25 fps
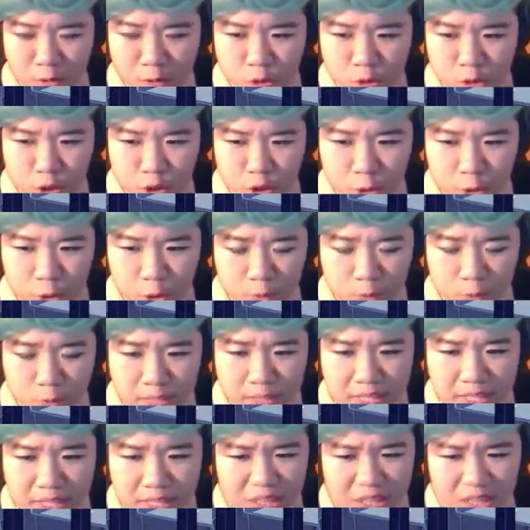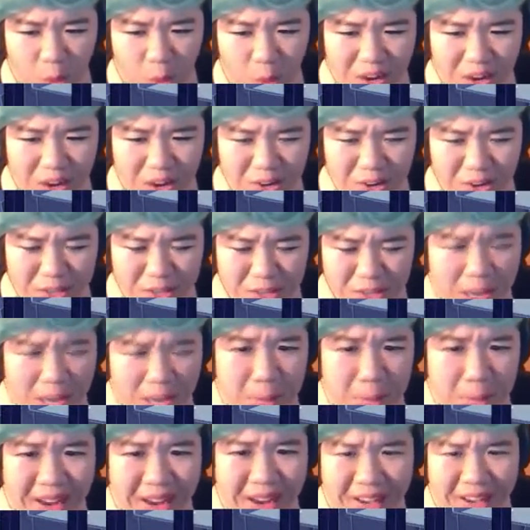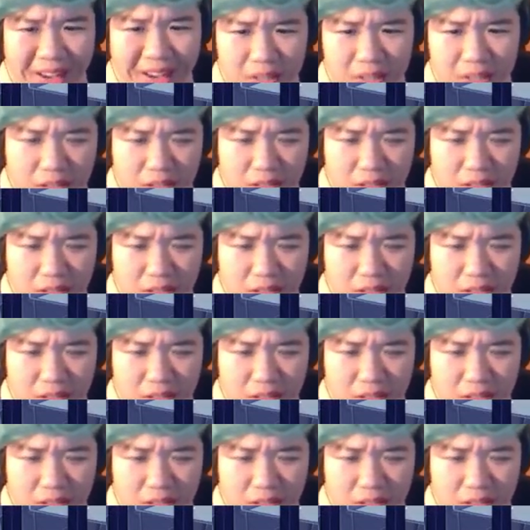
to you. Kawara, come back!